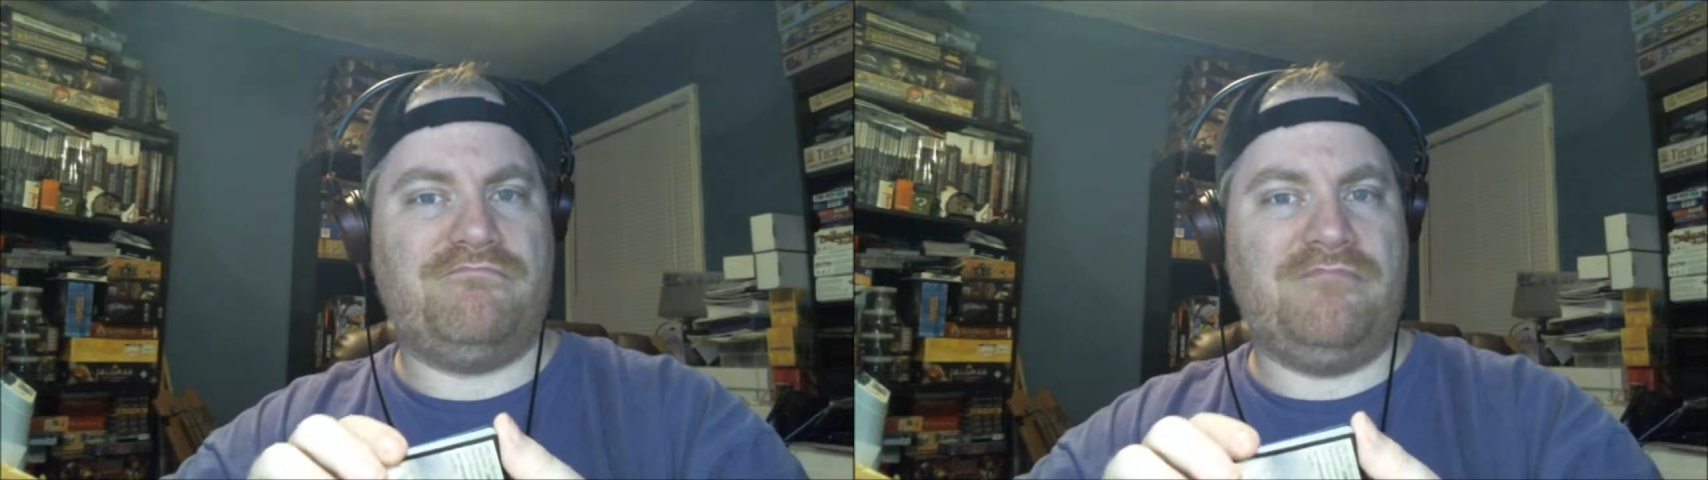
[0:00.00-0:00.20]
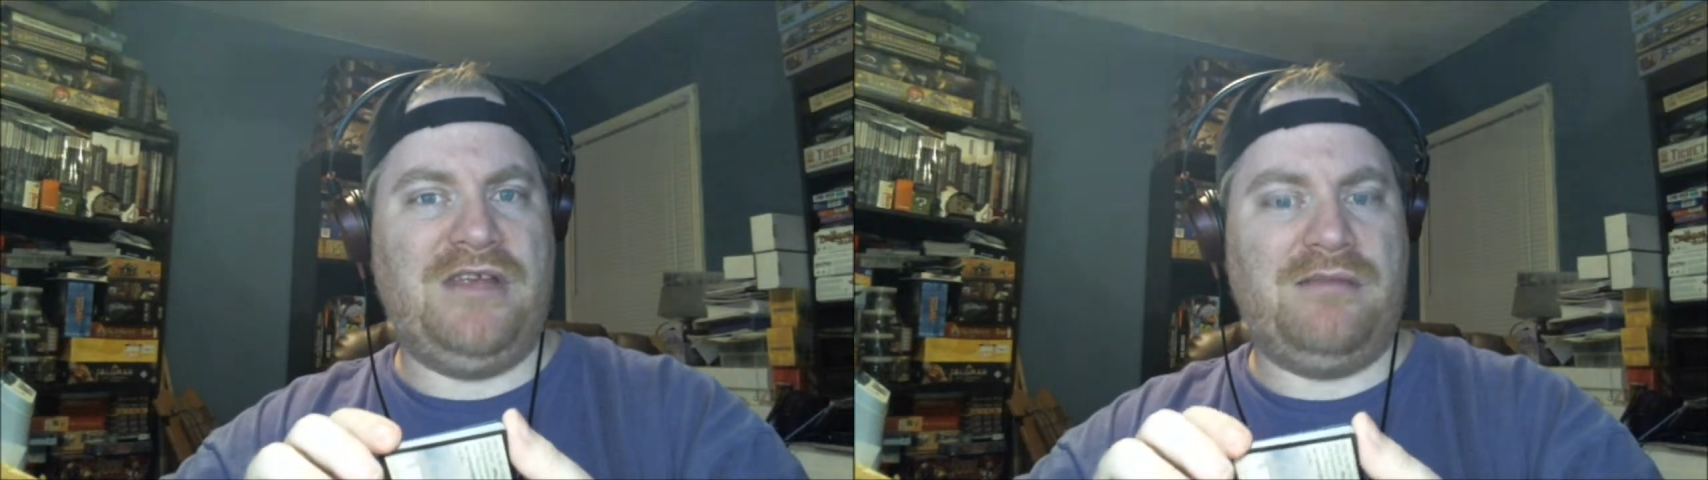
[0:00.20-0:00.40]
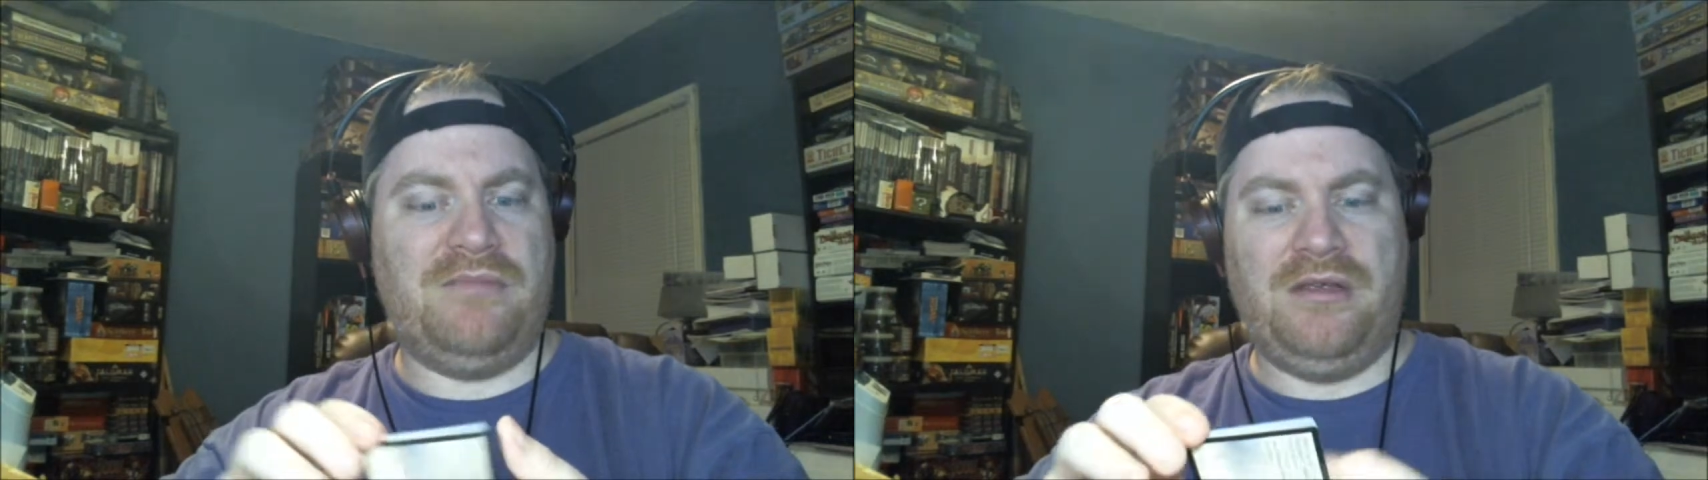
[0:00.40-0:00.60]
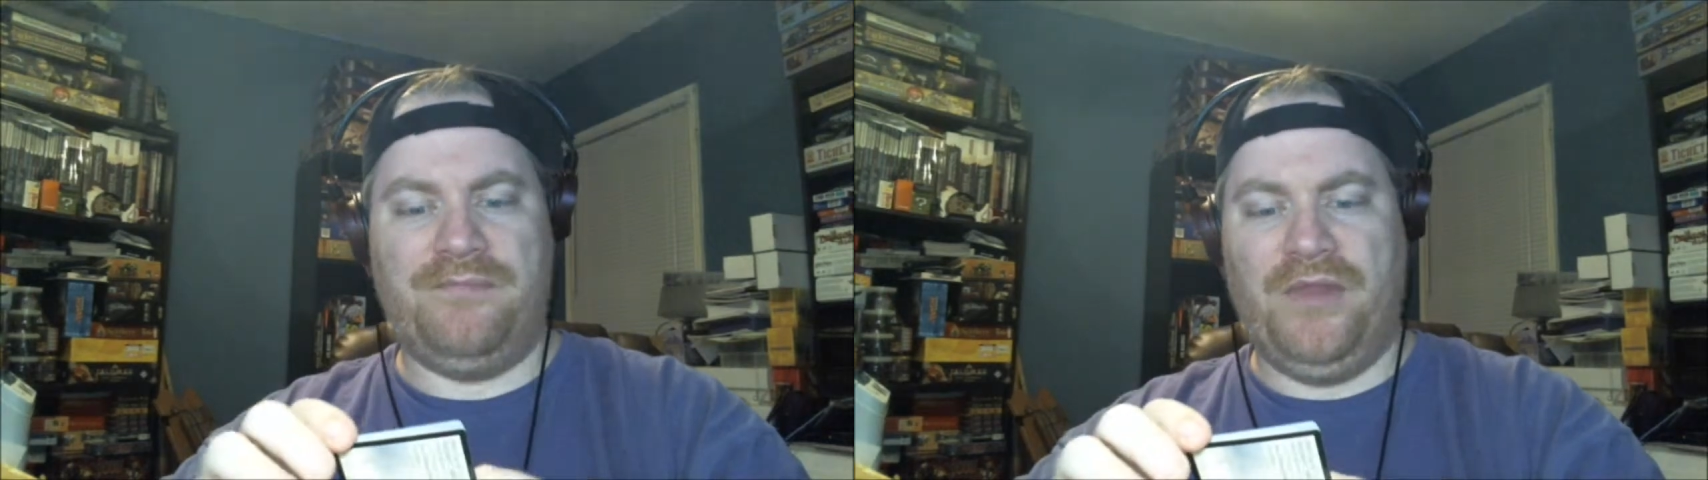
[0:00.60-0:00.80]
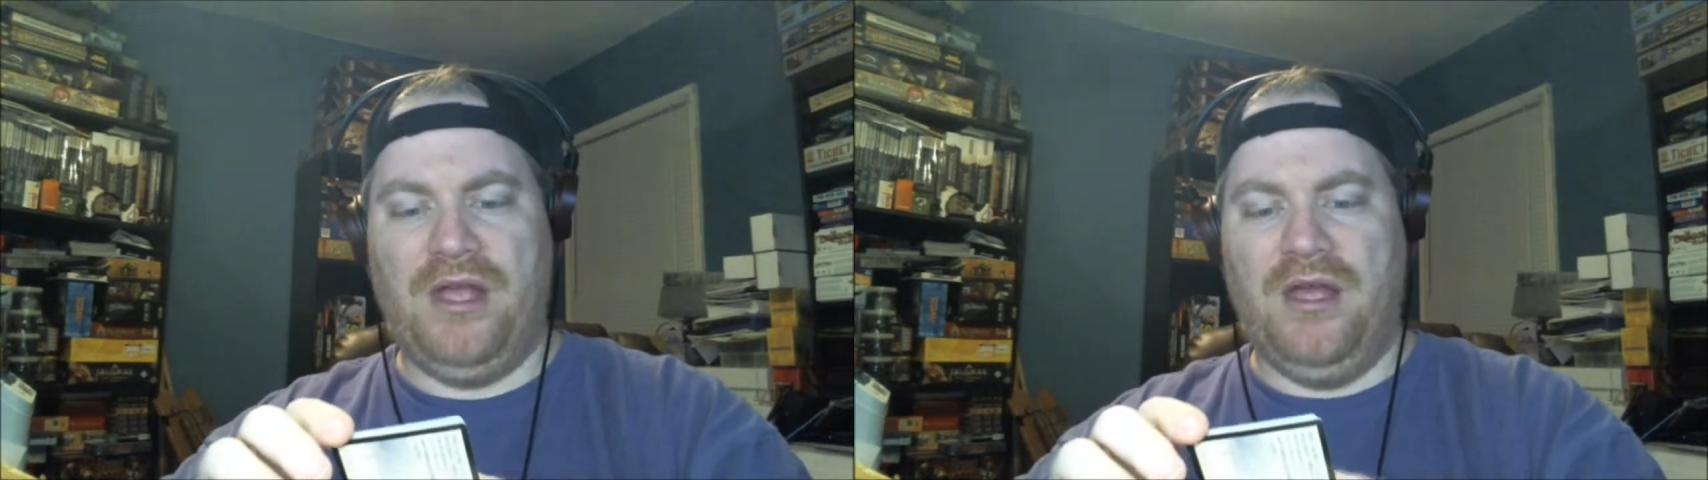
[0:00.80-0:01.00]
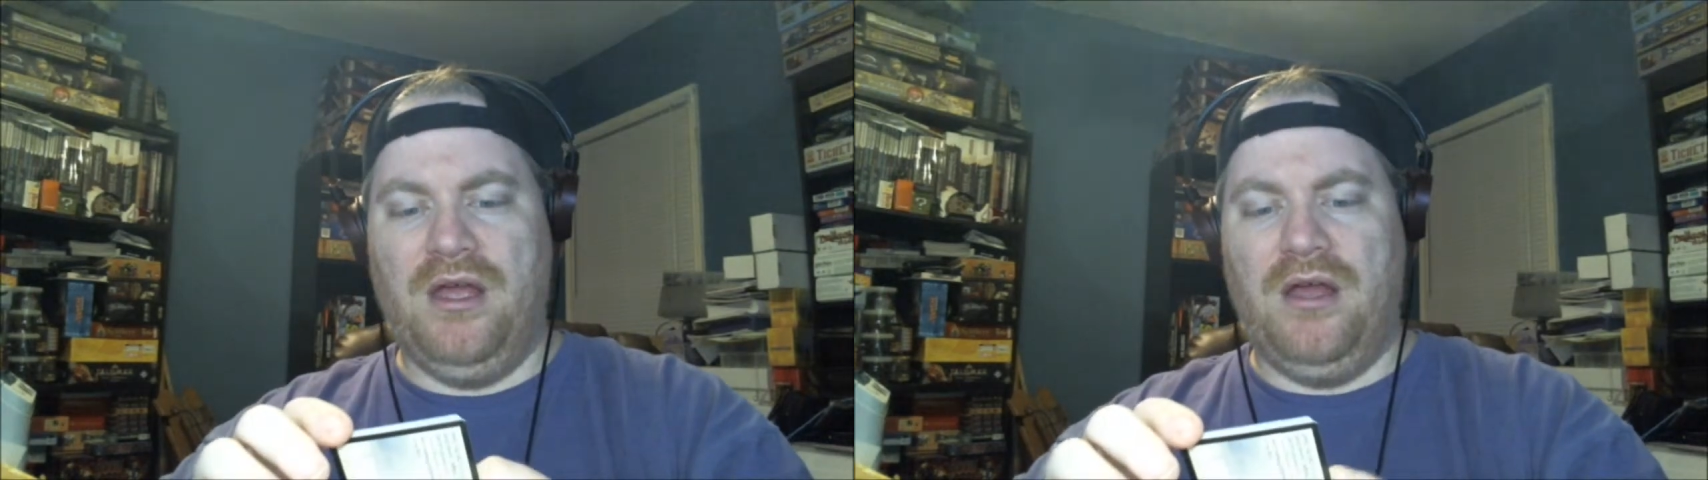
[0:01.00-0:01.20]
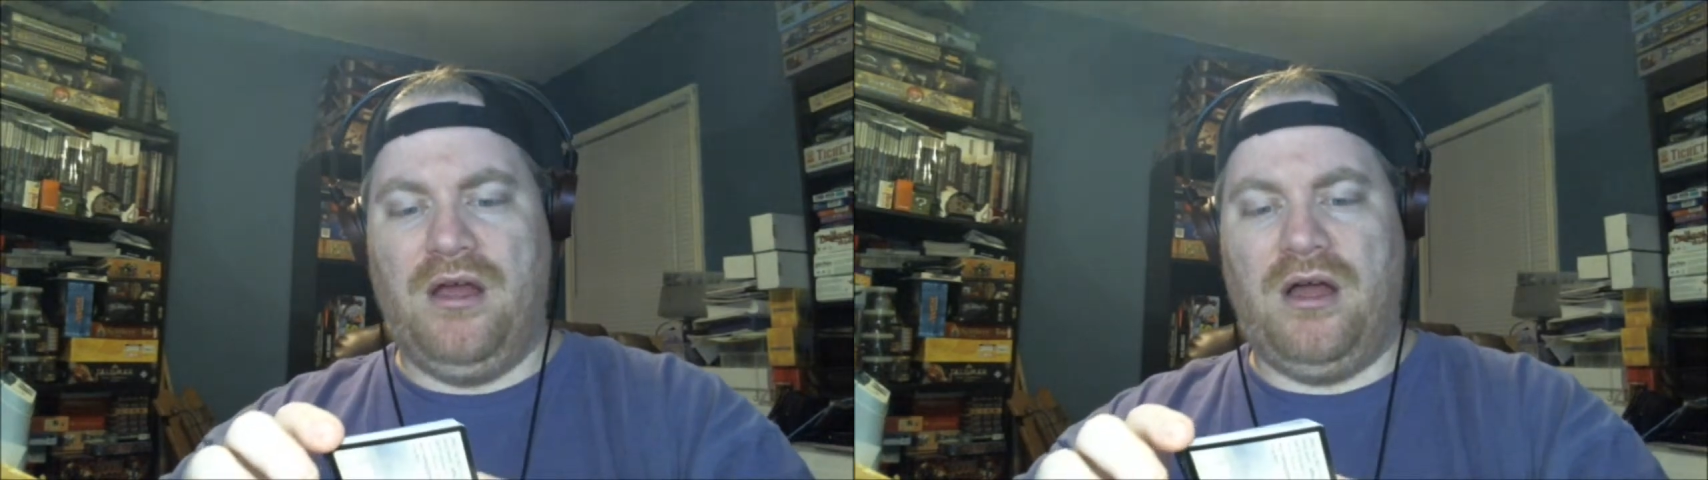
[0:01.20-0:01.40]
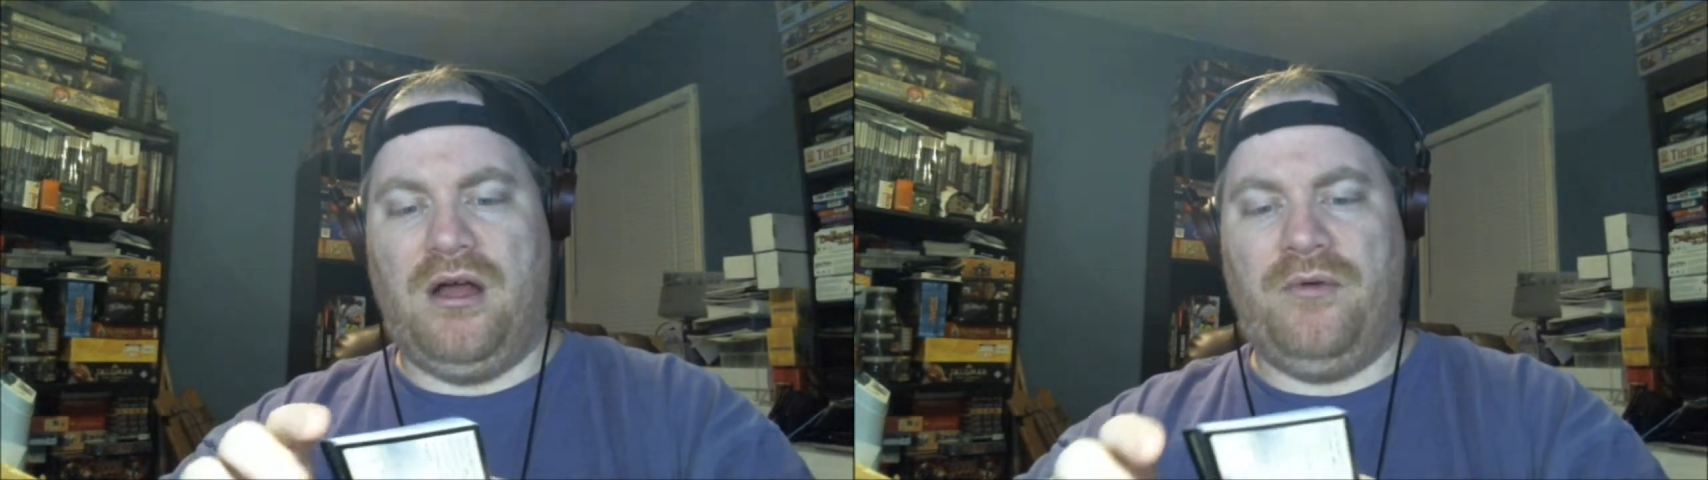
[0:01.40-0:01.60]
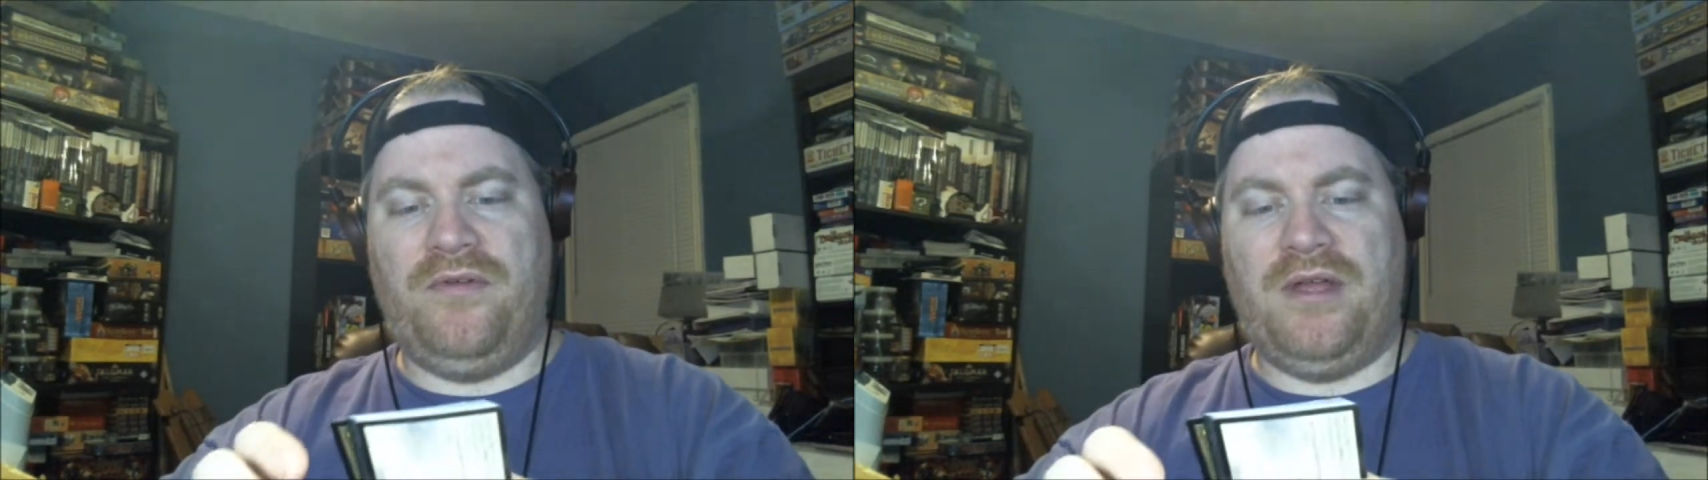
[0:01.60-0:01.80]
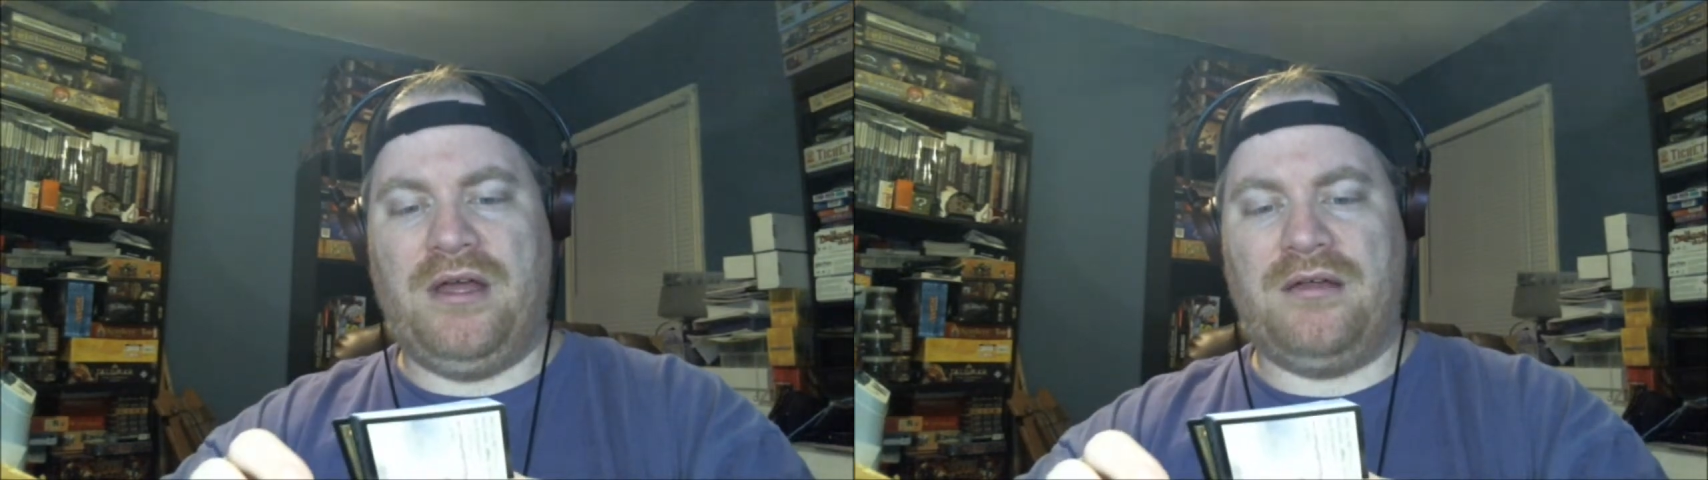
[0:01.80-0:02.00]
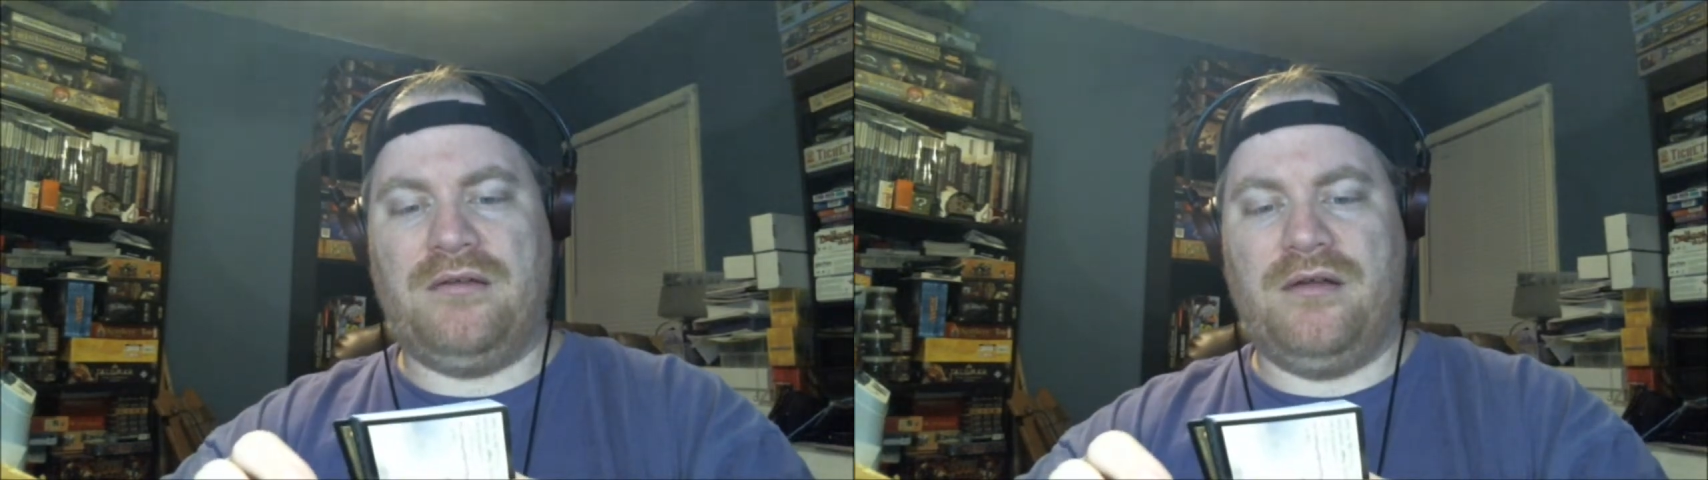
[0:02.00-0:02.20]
Maybe. We've got